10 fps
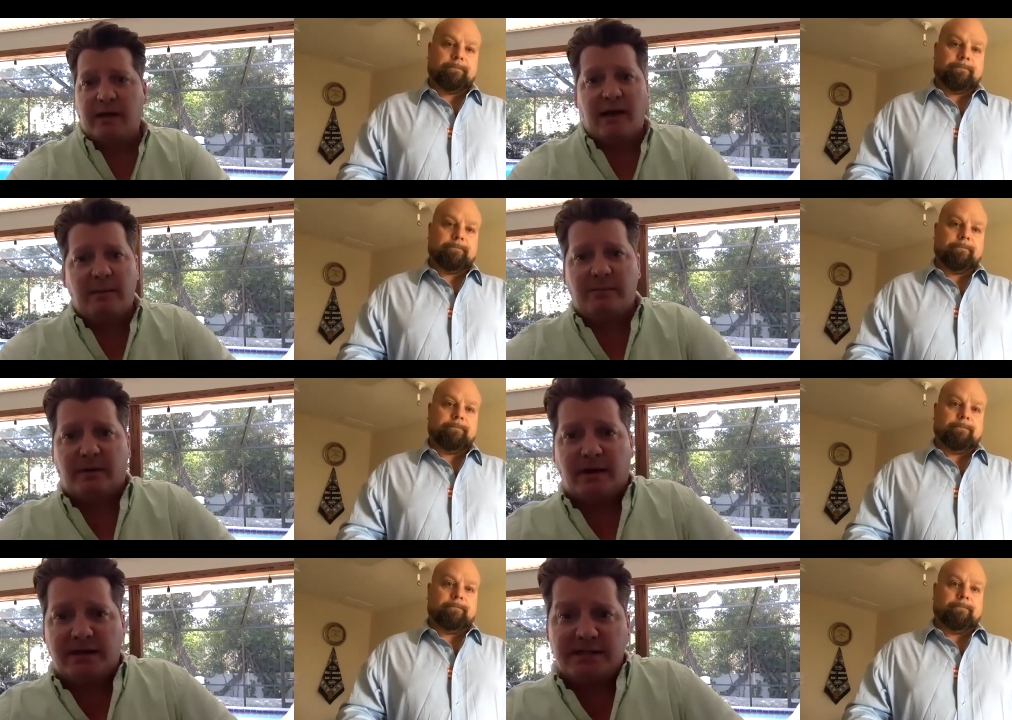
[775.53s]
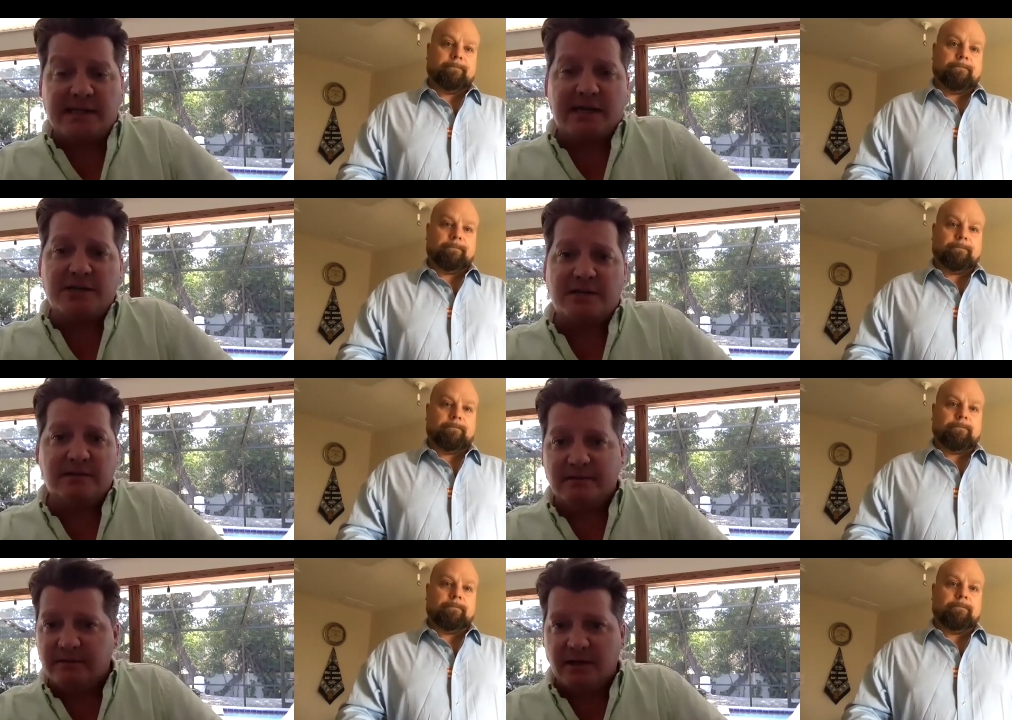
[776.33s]
Speaker 1: up a uh, discussion.
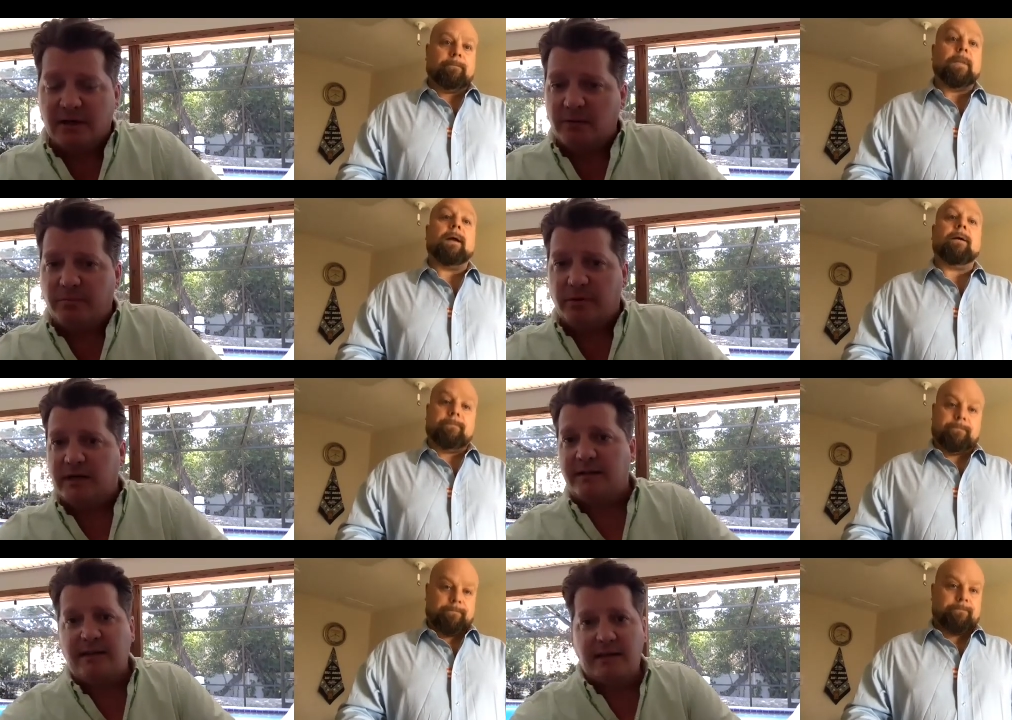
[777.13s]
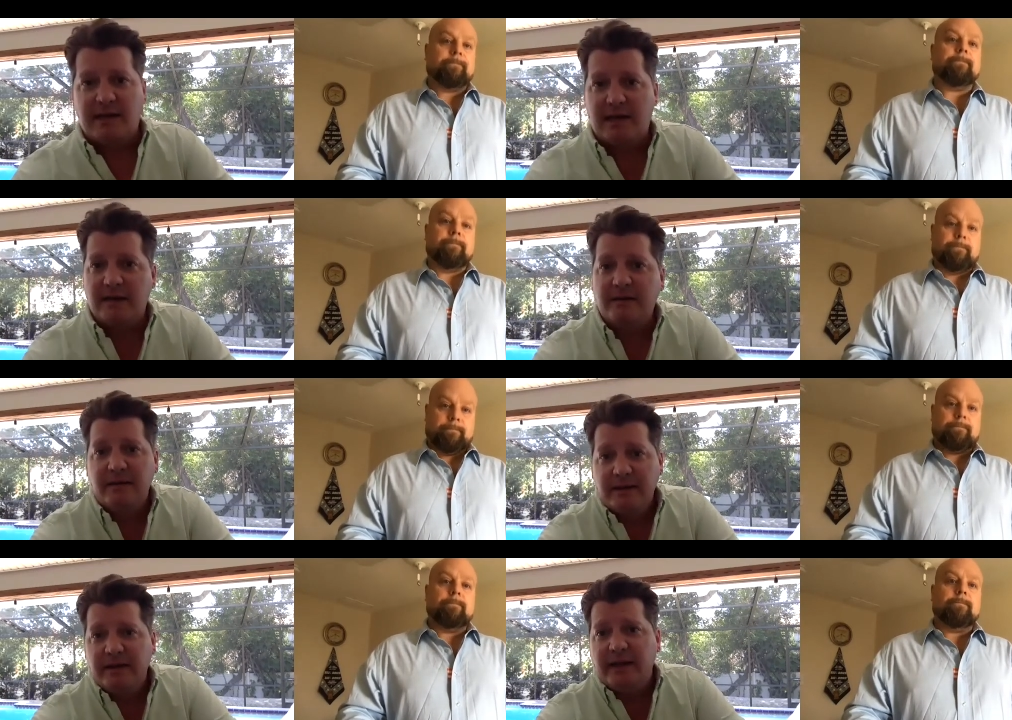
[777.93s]
You know, put it in the. Uh,
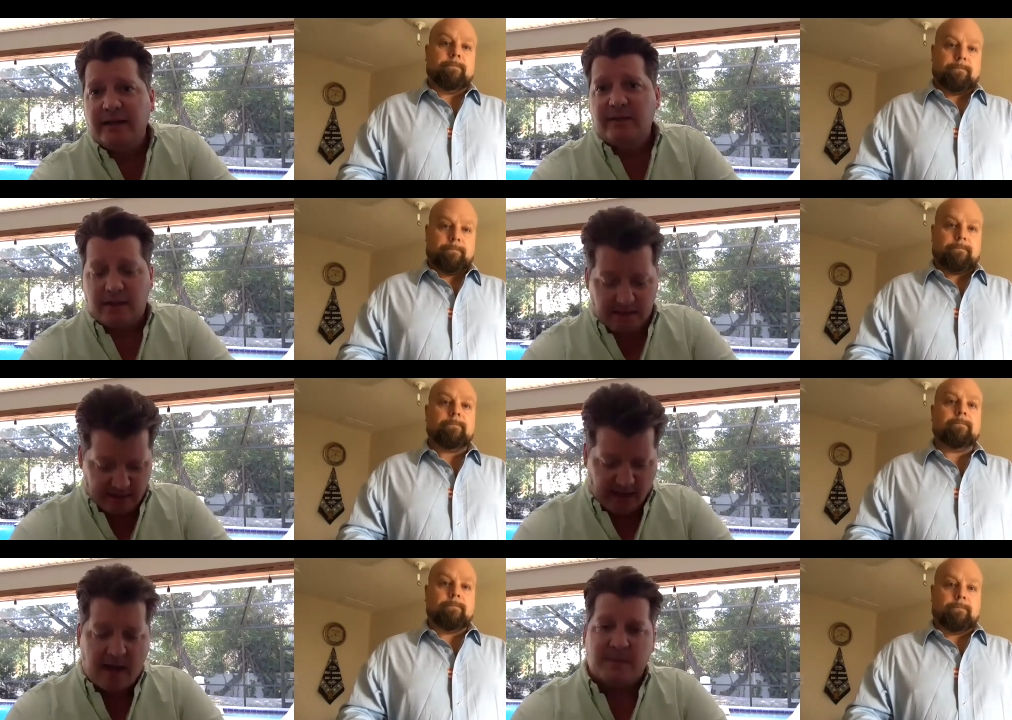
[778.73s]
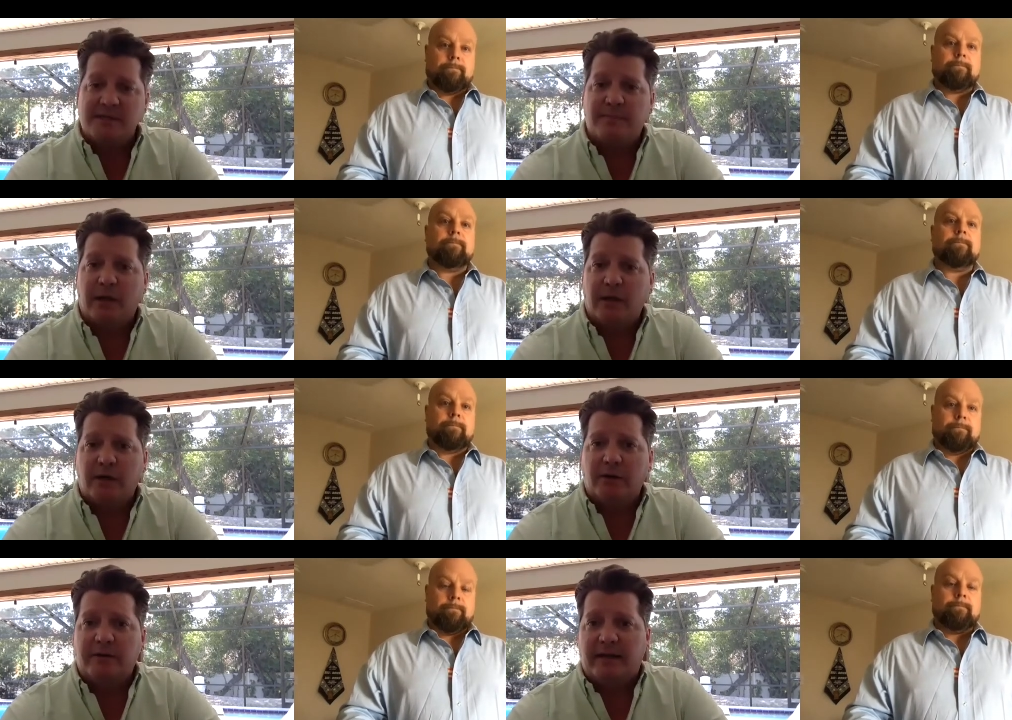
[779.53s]
in the in the comments below
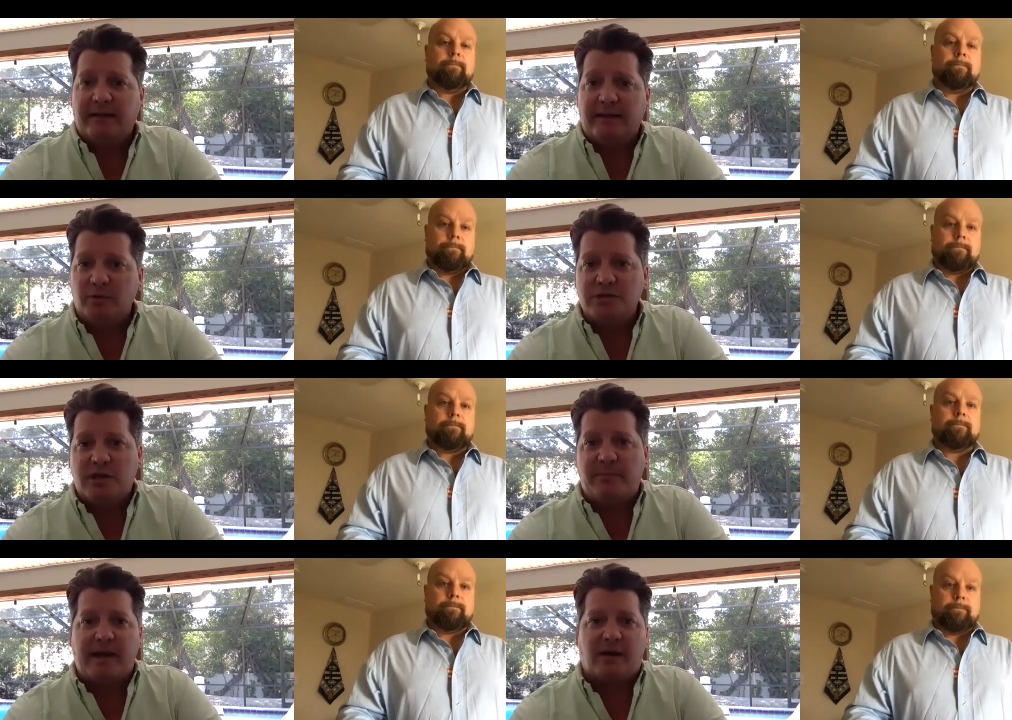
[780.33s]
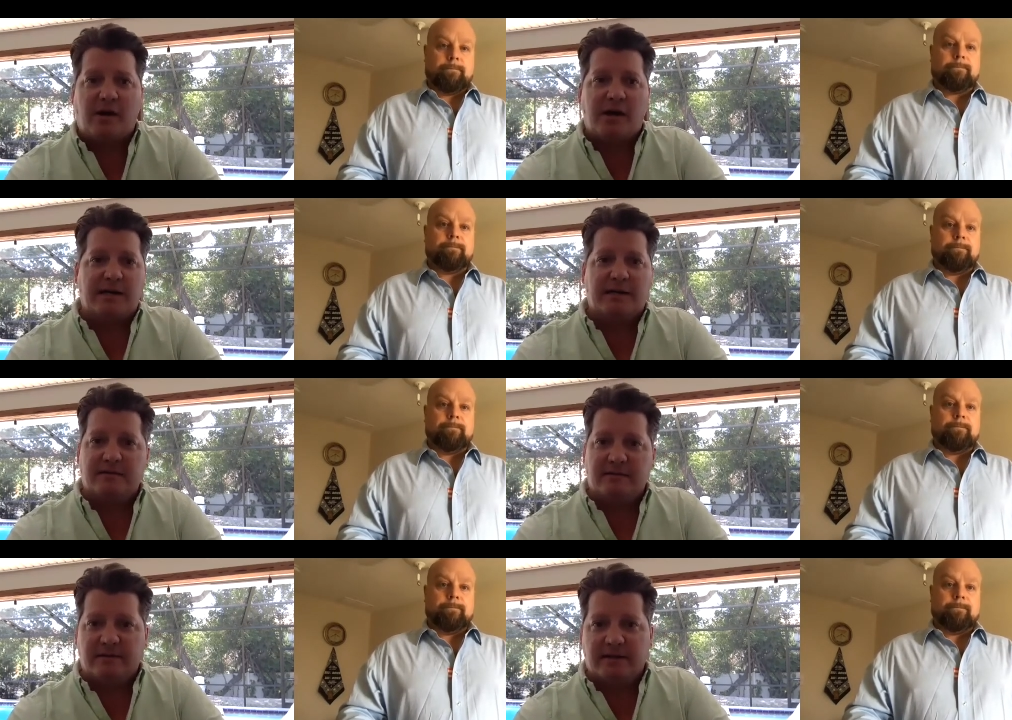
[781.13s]
and then we'll jump back on and
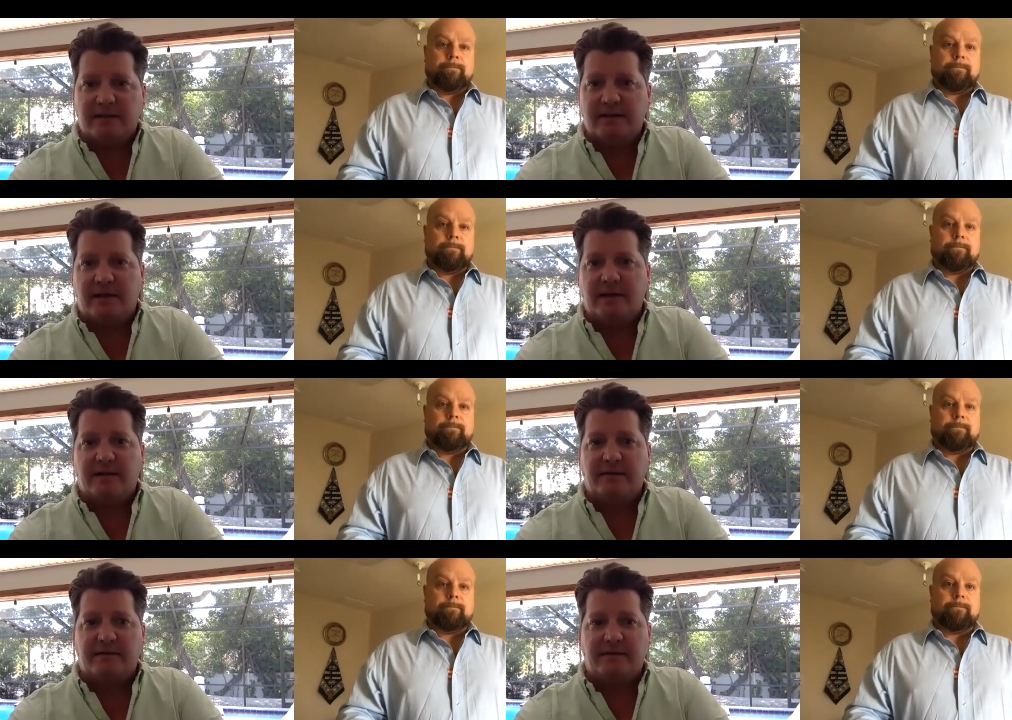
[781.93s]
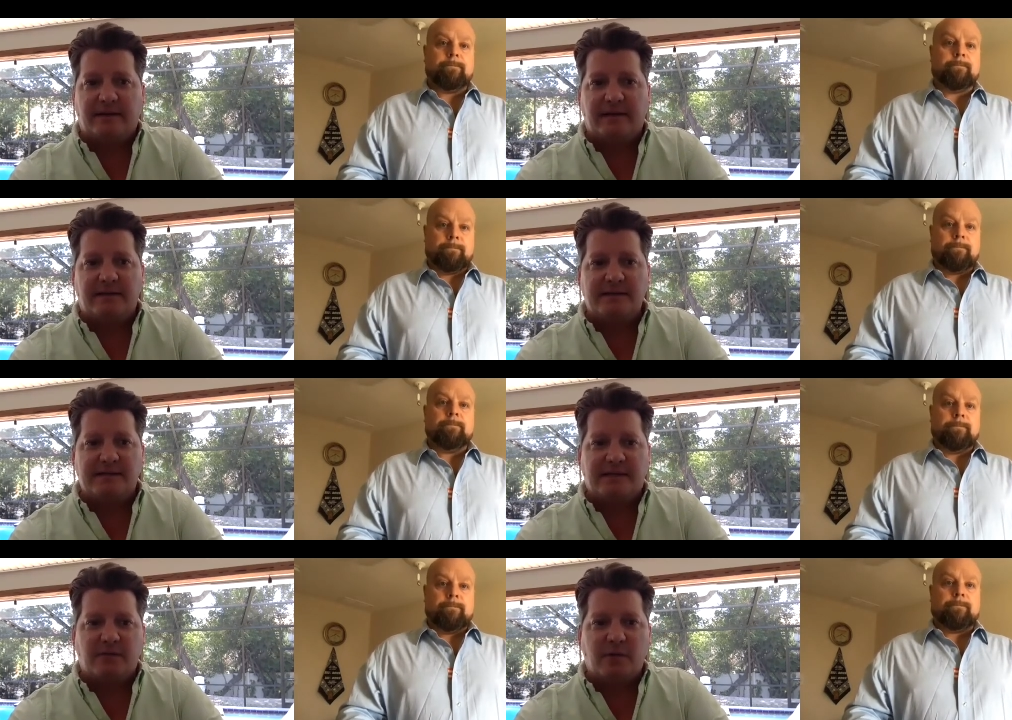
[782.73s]
and uh, and get this thing
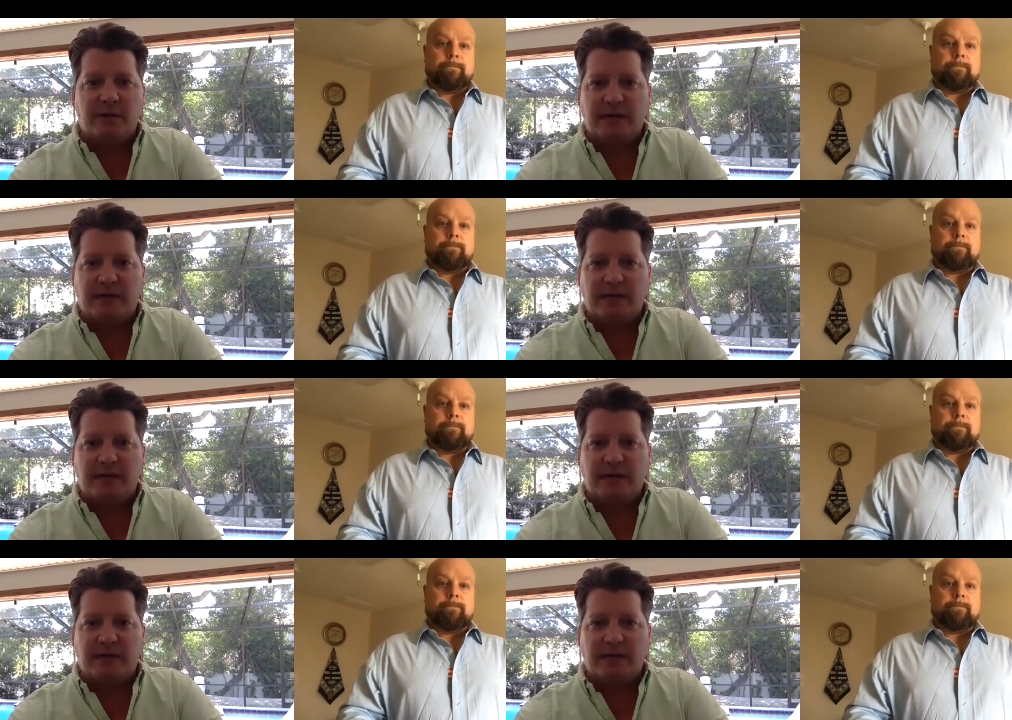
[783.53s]
rolling again.